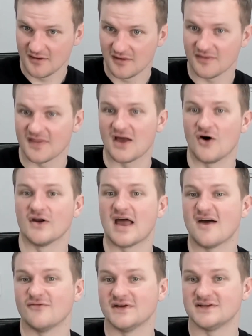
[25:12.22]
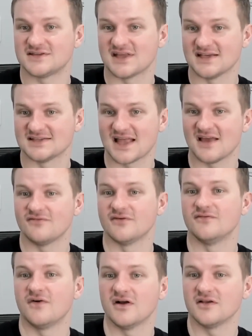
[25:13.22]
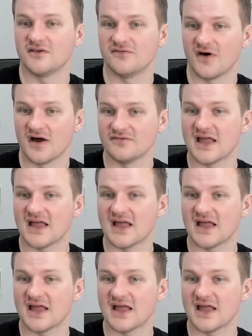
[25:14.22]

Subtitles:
That on average they stay for 35